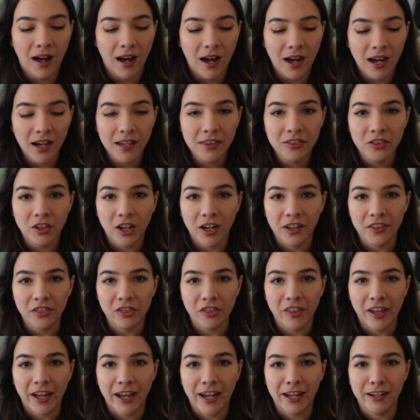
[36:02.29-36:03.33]
I thought
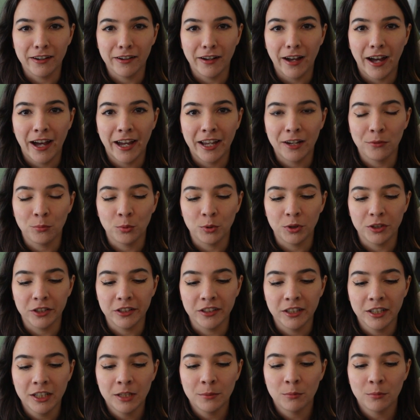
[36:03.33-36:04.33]
that I would